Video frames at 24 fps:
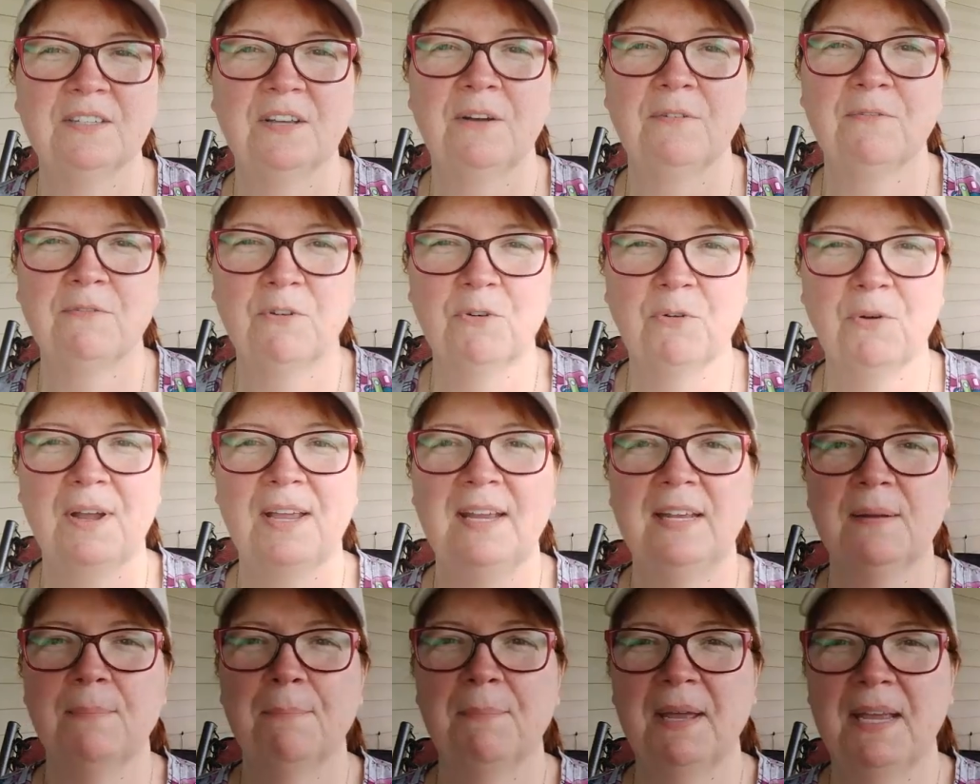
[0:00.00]
of
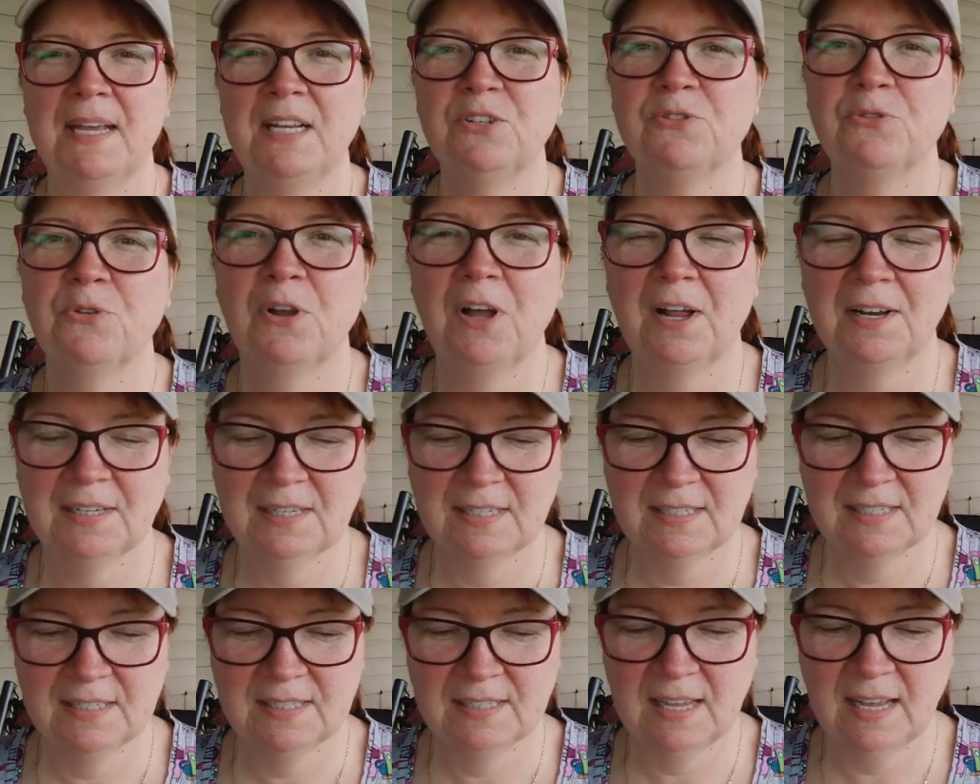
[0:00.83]
great patriotic
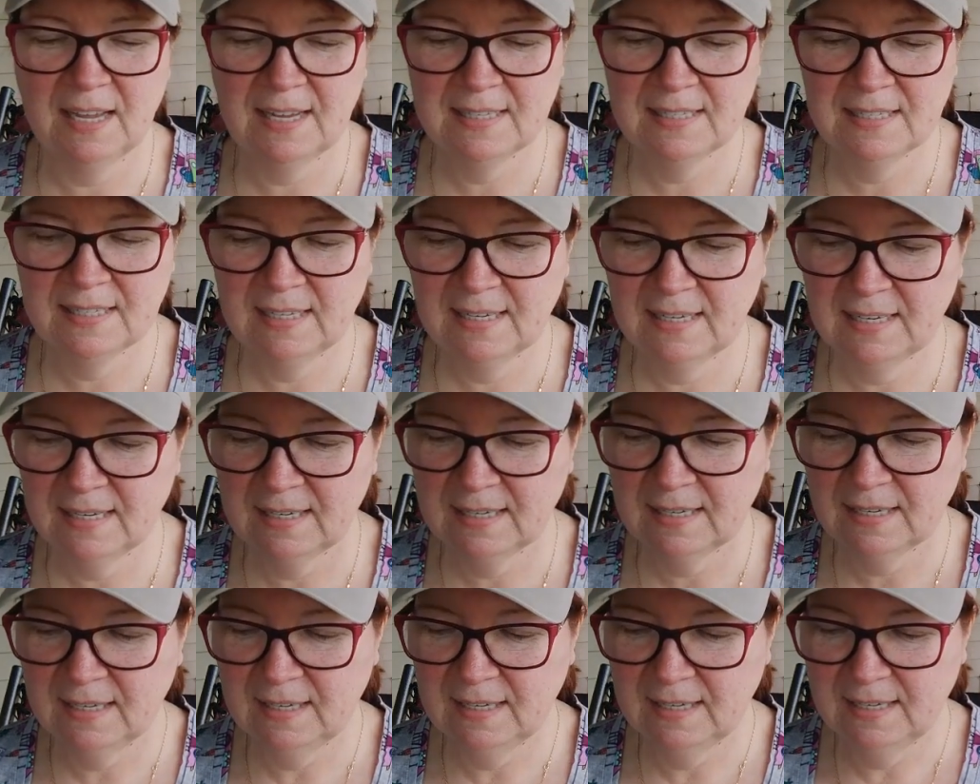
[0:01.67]
designs in it.
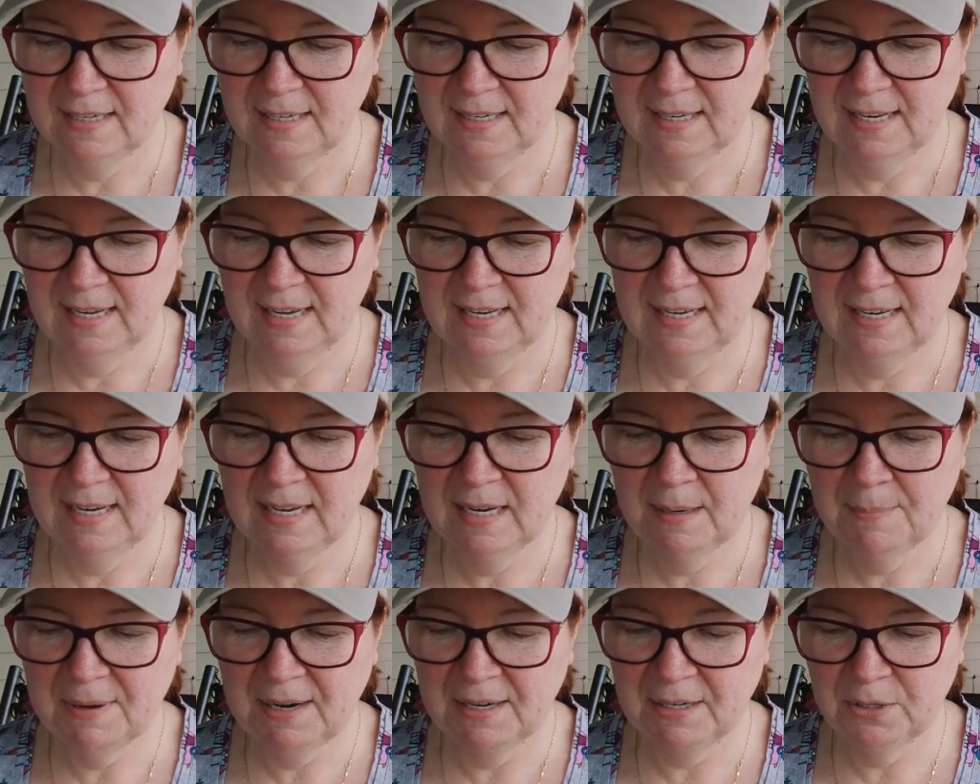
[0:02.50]
And
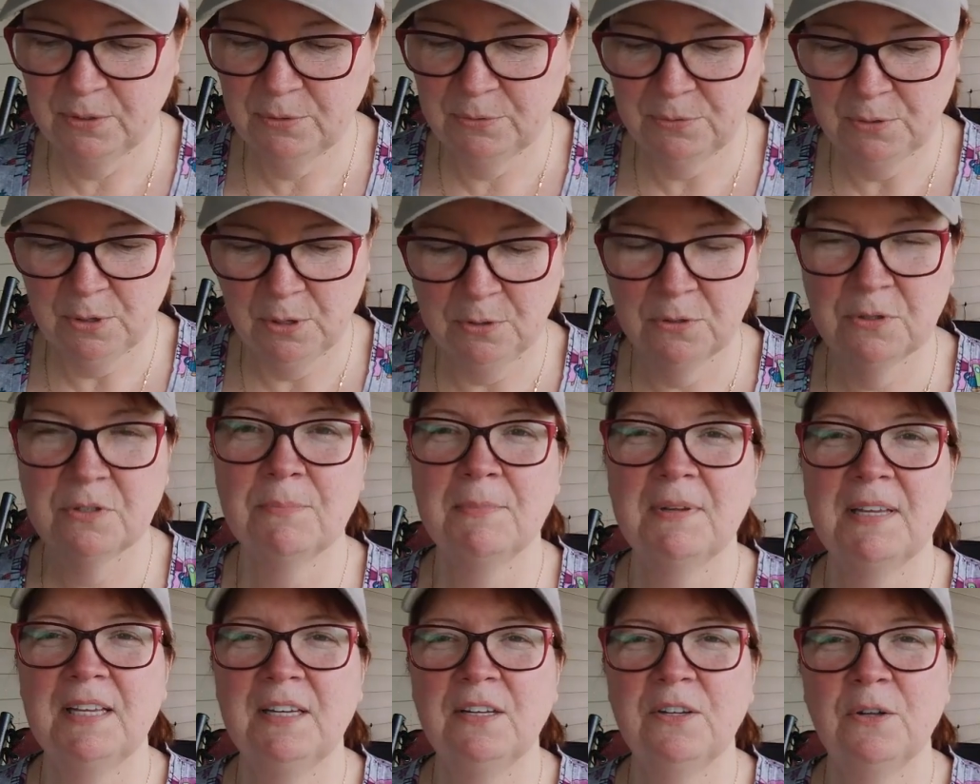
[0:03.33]
anybody who knows
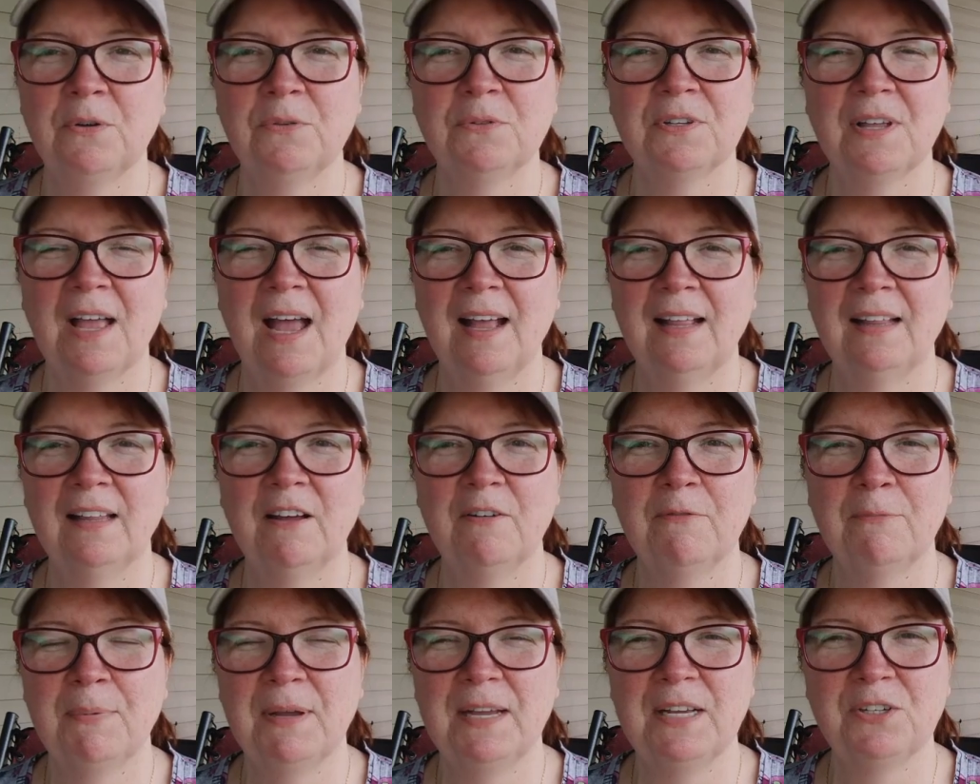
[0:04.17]
me knows I
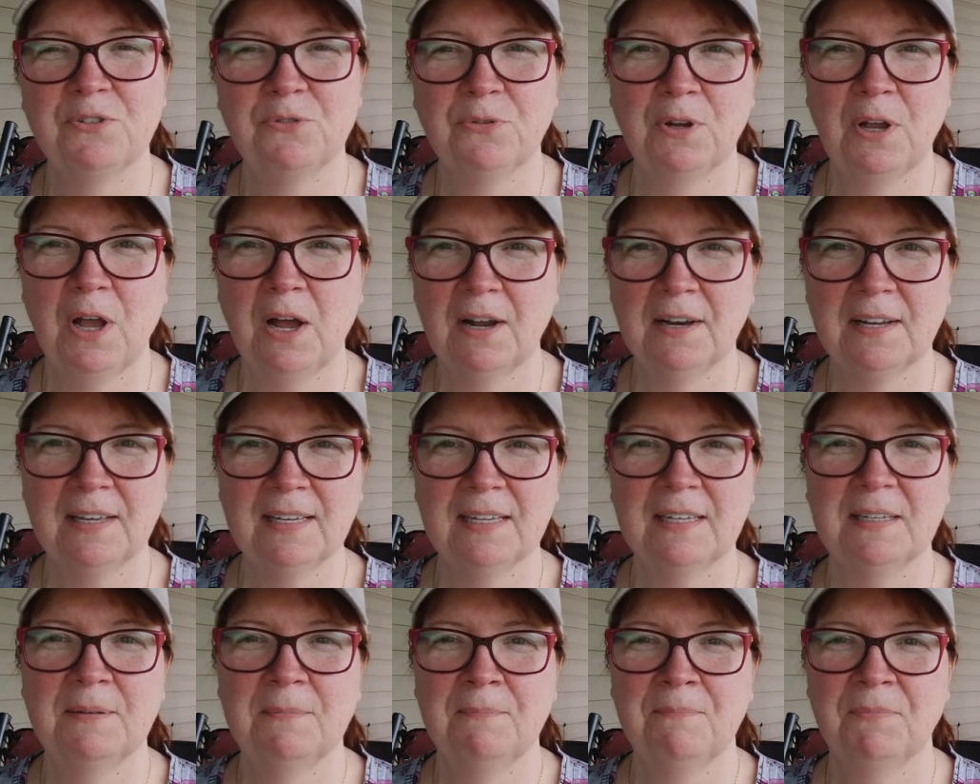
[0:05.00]
love
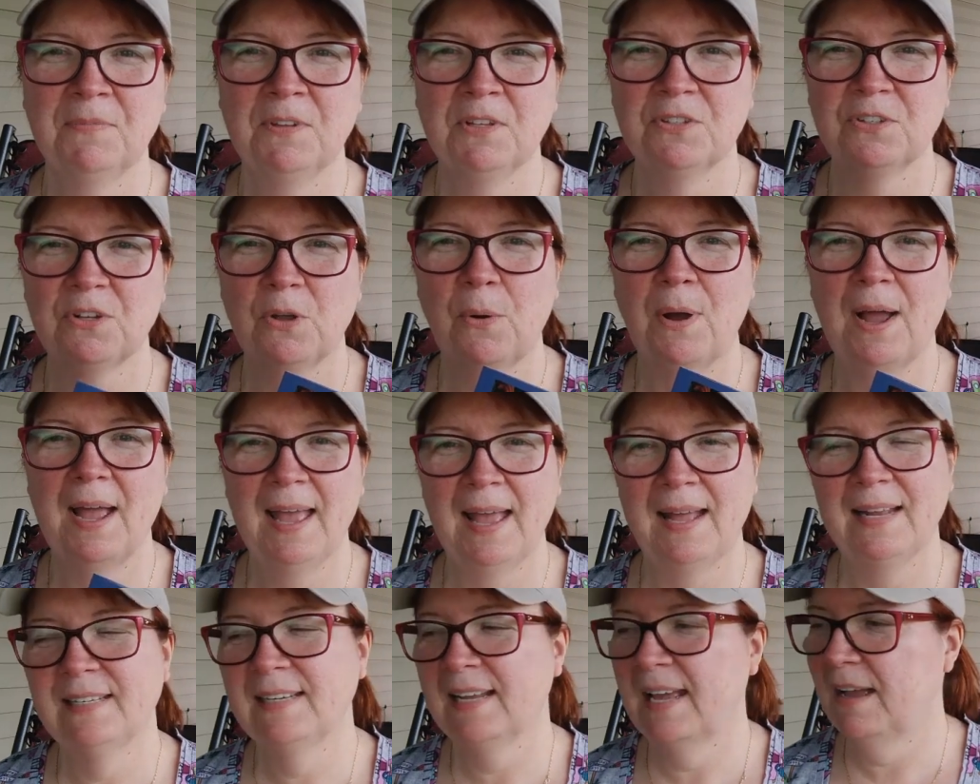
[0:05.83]
patriotic, so I
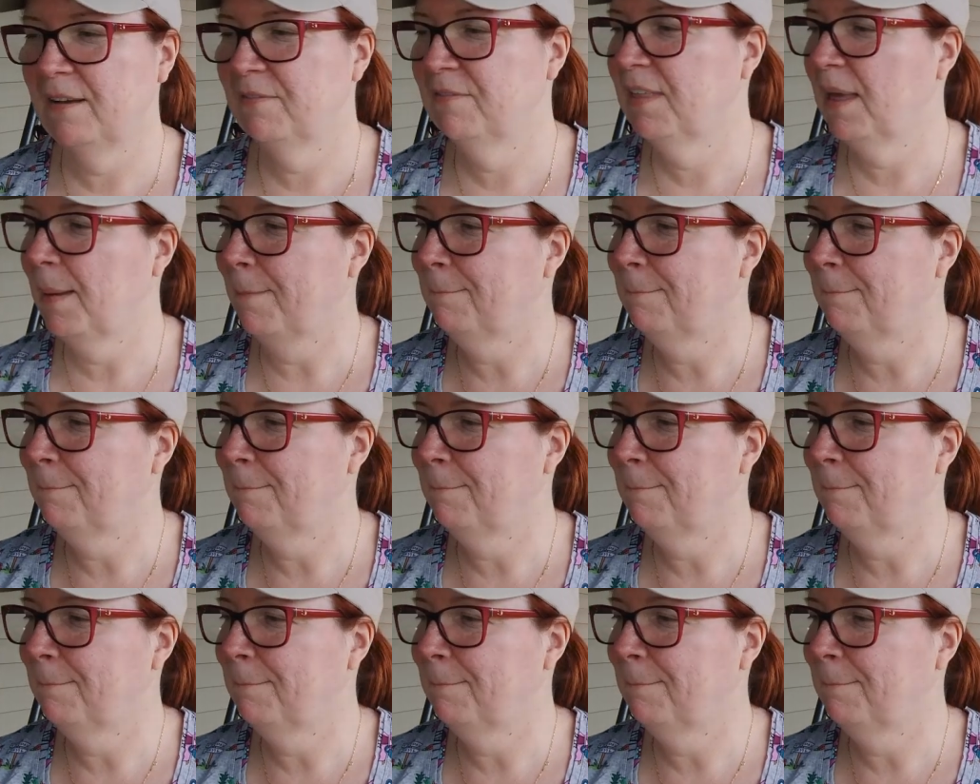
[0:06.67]
had to have that